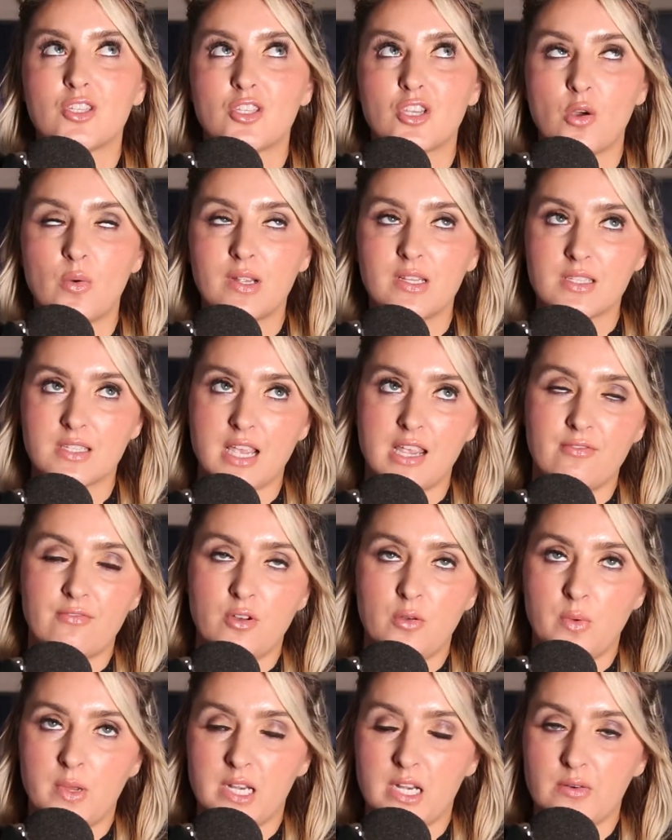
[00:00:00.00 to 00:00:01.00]
so
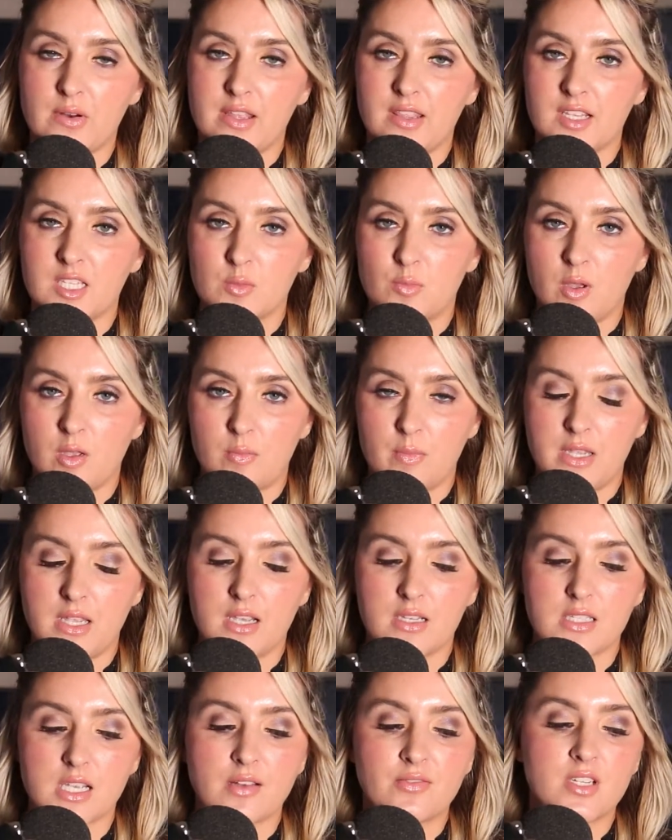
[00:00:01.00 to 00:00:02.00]
insightful when I read this book,
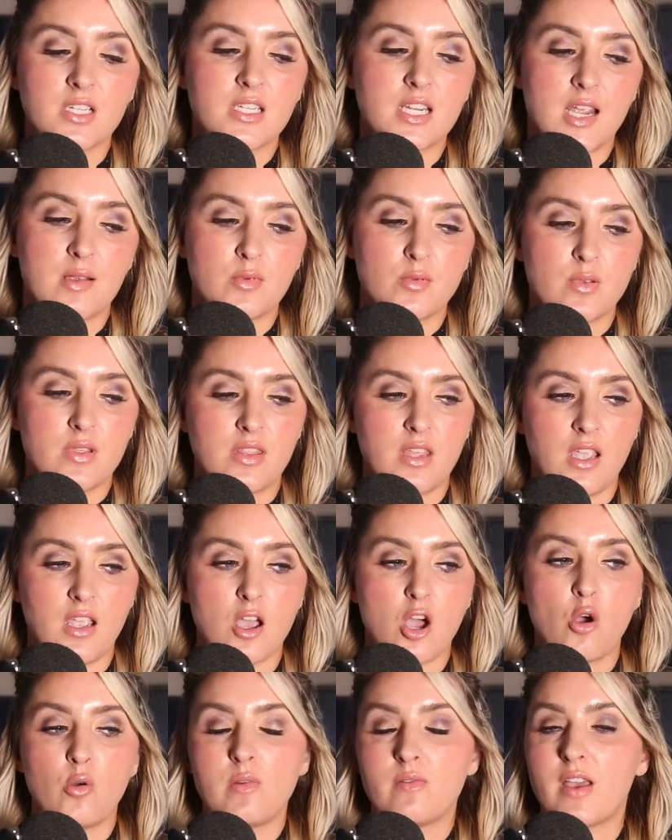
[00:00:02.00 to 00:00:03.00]
because oftentimes we think,
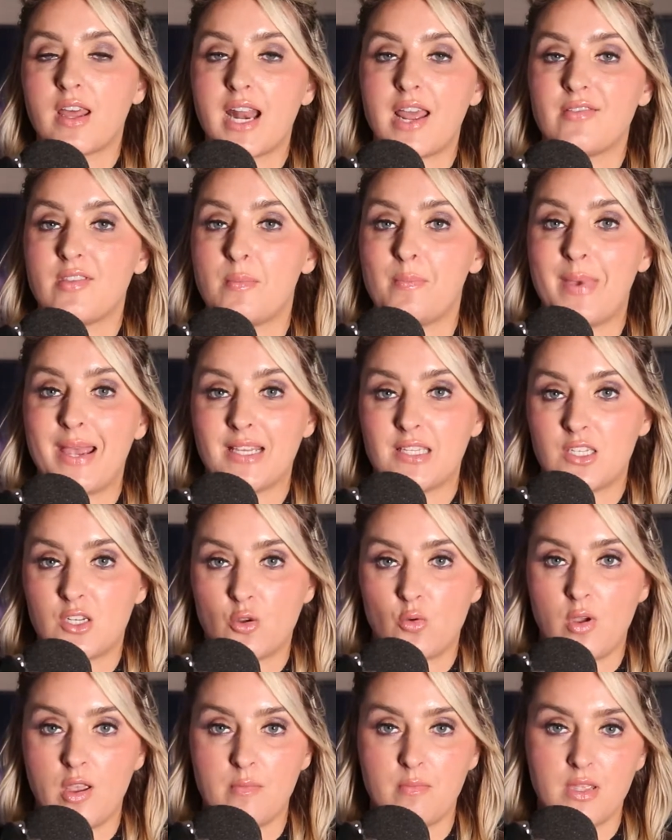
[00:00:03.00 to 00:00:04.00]
oh, we've got to have the best
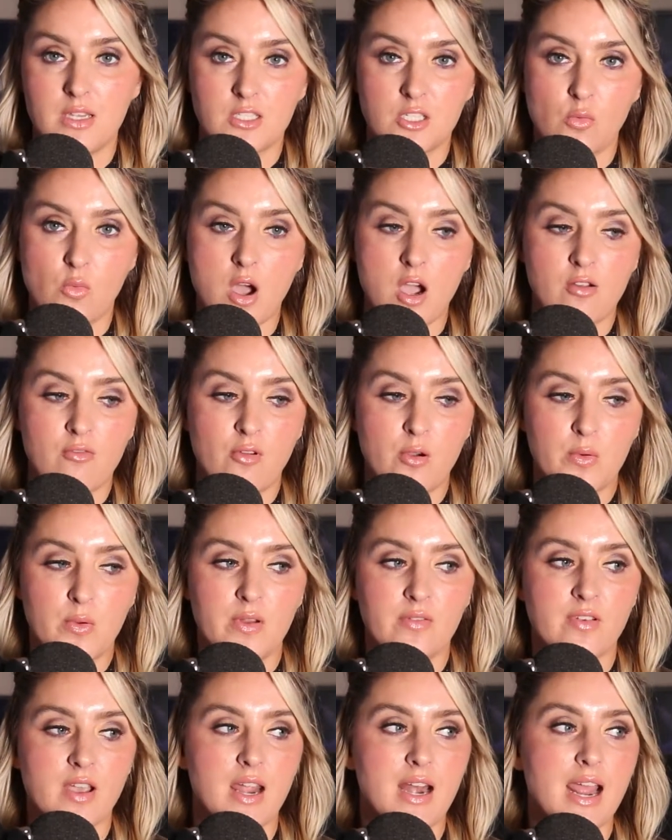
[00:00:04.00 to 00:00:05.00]
equipment to walk forward.
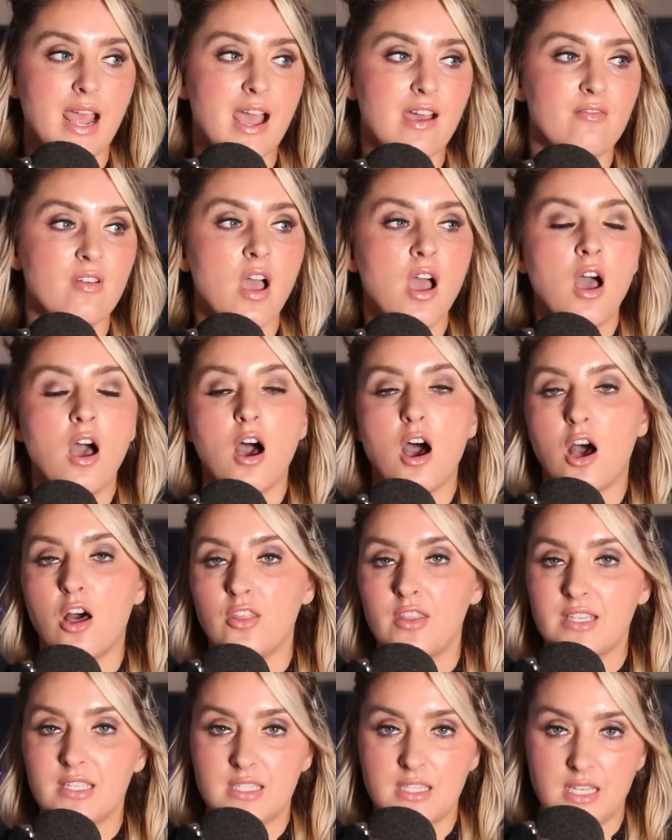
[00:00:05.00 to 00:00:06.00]
We've got to have
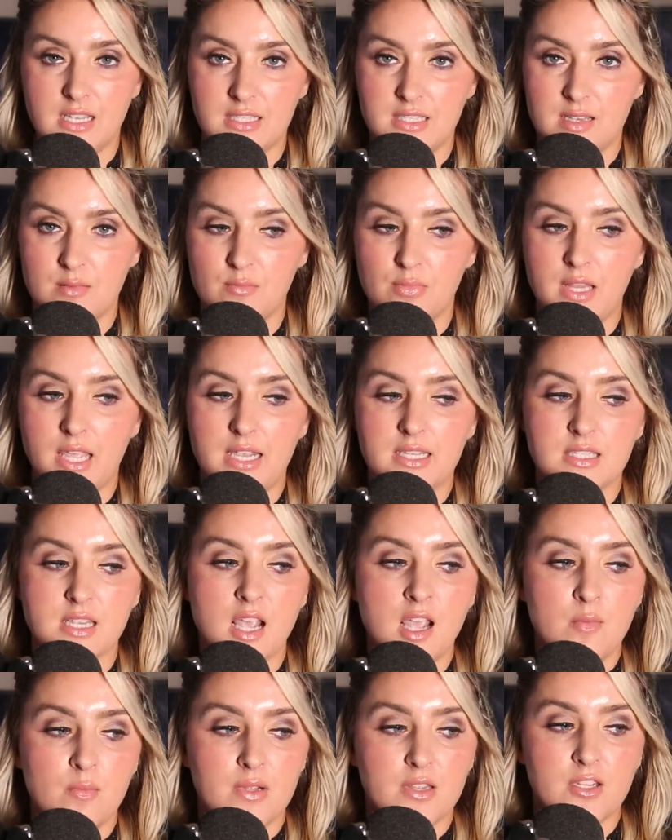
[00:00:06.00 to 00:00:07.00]
all these things in place.
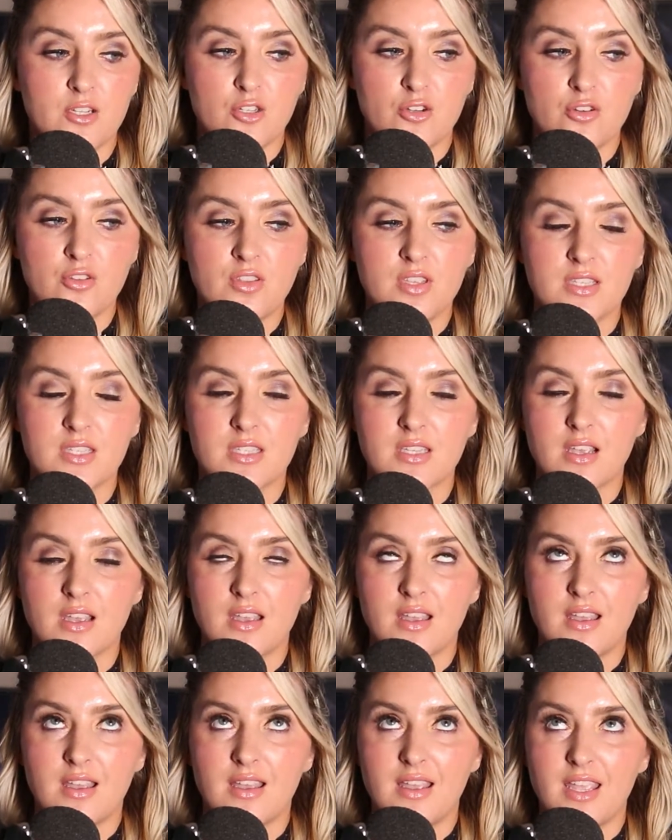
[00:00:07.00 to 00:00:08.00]
But the truth is,
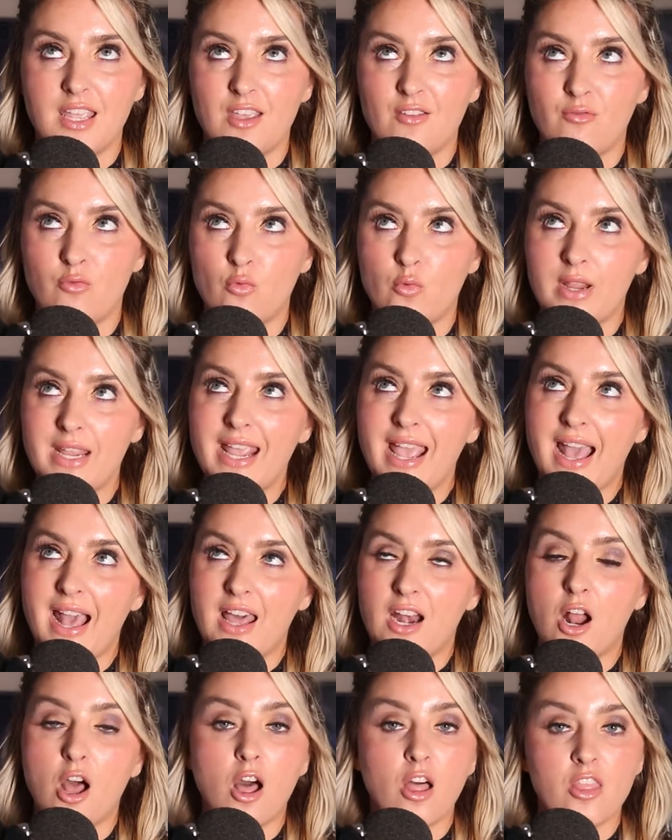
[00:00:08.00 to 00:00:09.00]
if we
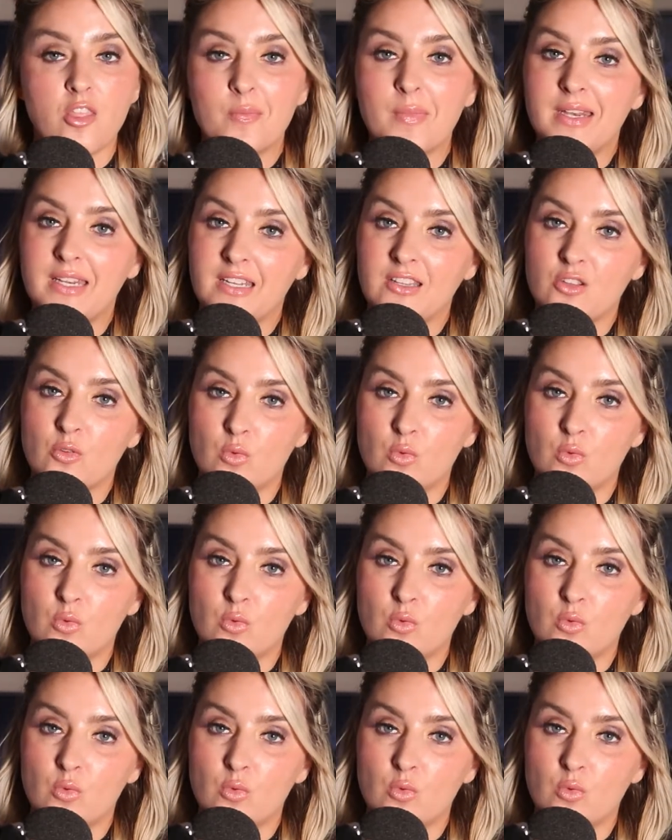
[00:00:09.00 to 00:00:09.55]
had all the money in the